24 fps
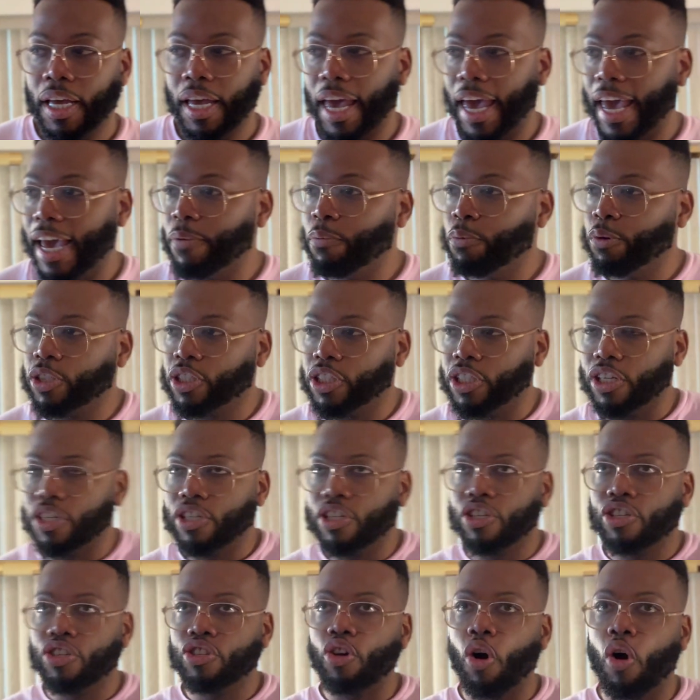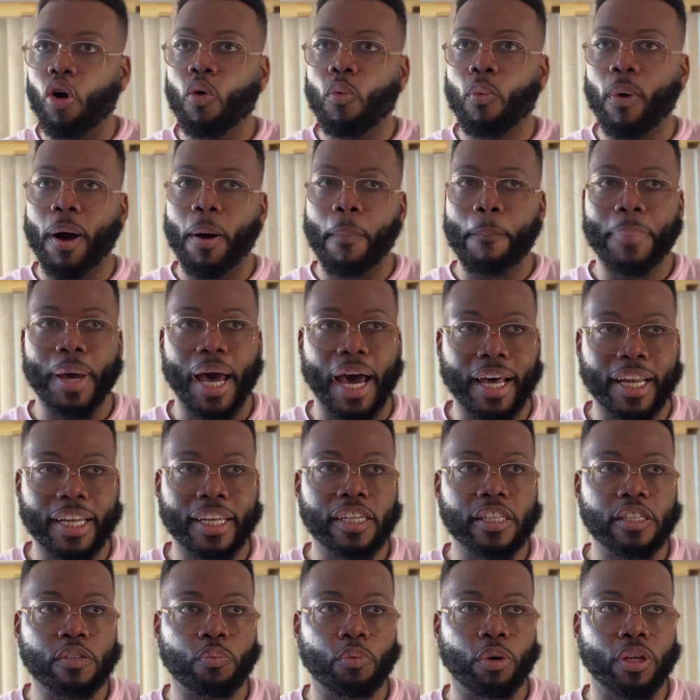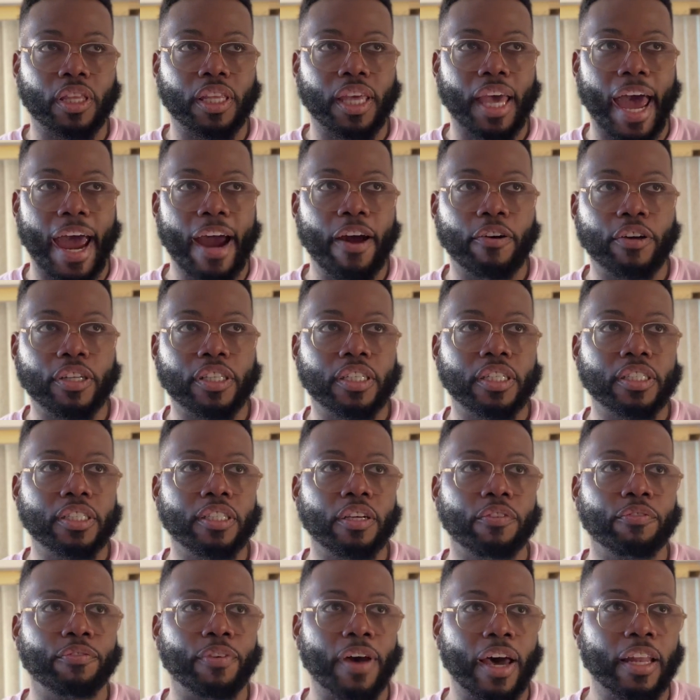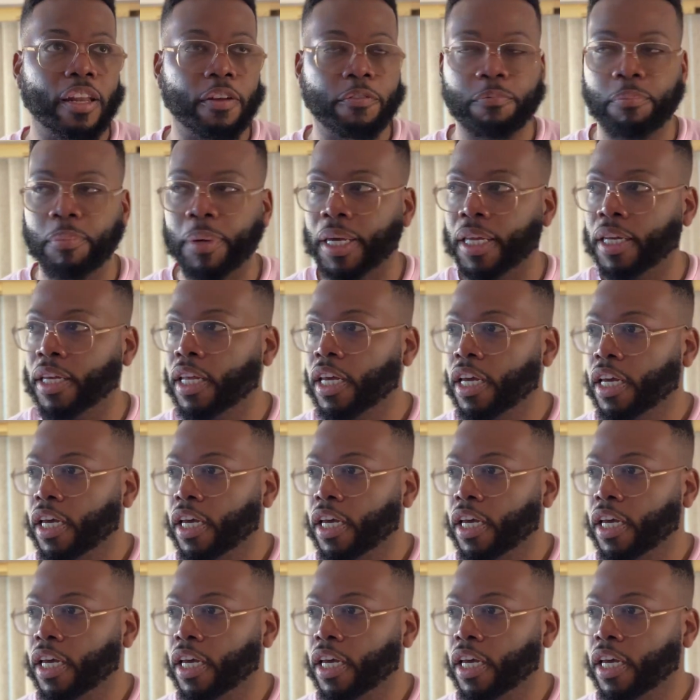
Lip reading: It was just so well balanced with character development.